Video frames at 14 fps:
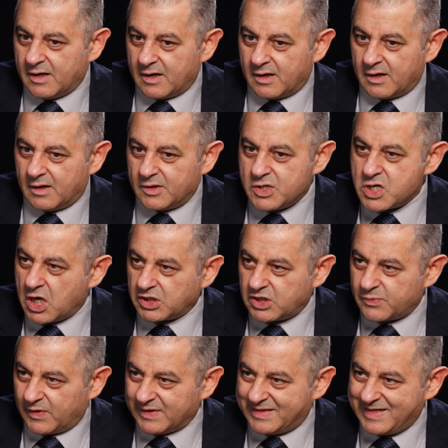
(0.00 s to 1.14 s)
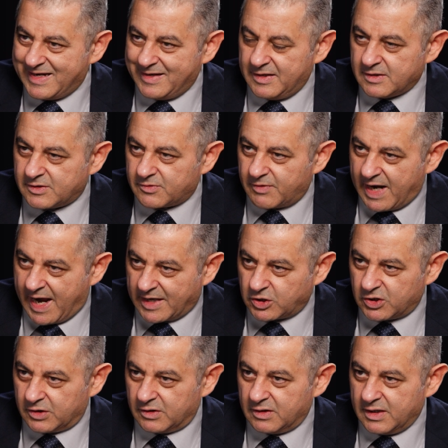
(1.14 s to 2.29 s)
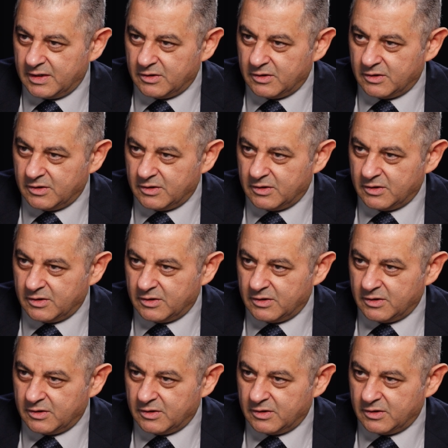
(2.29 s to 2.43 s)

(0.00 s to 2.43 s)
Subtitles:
non-spontaneous reaction